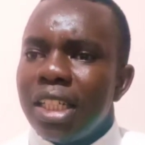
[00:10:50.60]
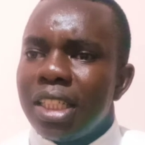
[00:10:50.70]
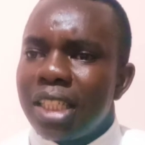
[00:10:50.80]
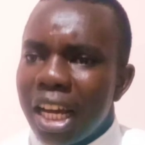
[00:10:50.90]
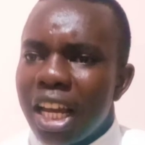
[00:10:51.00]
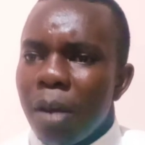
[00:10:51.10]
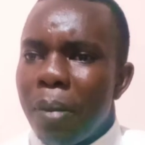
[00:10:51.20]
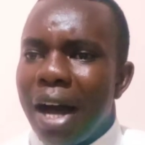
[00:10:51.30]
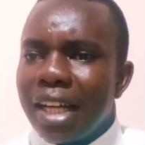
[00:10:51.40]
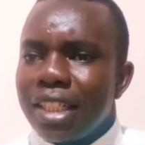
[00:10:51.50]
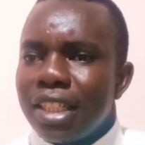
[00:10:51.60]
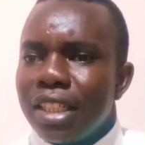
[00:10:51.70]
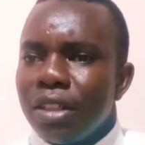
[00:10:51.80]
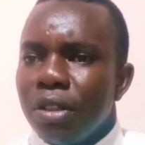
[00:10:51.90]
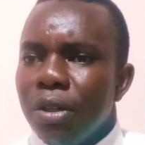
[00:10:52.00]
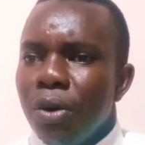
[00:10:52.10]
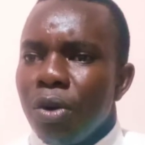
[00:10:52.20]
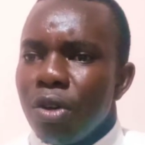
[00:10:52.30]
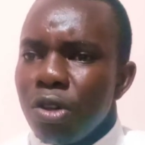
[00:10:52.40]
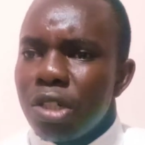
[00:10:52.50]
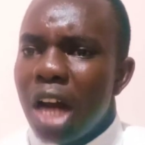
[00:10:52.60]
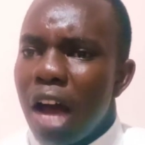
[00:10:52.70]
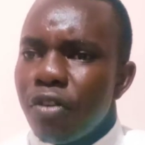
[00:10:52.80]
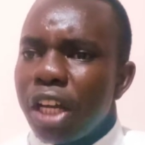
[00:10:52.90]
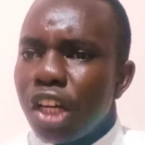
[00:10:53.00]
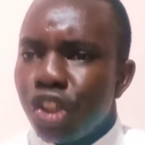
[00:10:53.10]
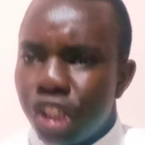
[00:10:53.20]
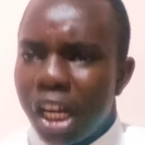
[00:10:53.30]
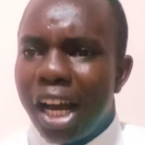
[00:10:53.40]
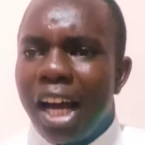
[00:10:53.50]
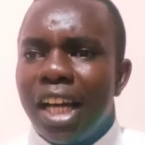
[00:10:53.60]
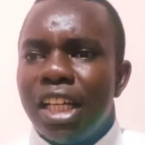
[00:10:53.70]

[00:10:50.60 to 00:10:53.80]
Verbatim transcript: taking part or not having a share